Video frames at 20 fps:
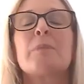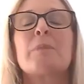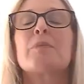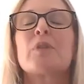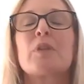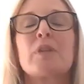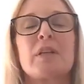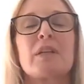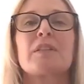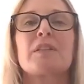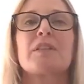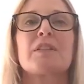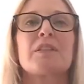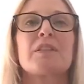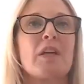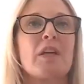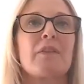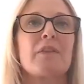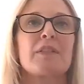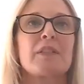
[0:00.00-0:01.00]
product and
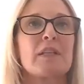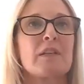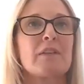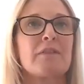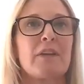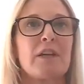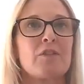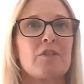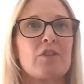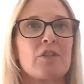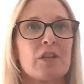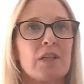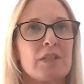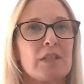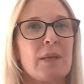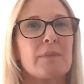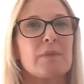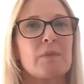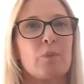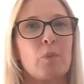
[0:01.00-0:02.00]
service innovation in
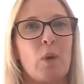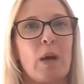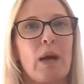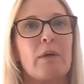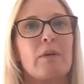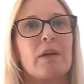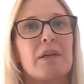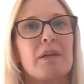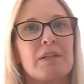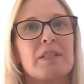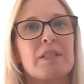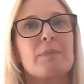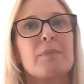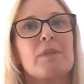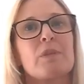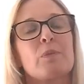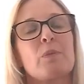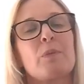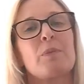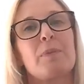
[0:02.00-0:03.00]
terms of what our
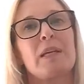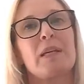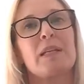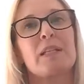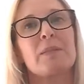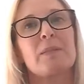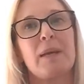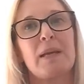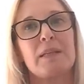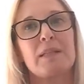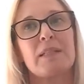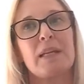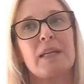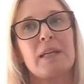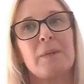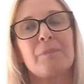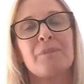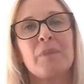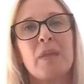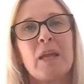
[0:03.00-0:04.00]
customers would be
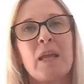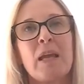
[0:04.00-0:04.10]
expecting.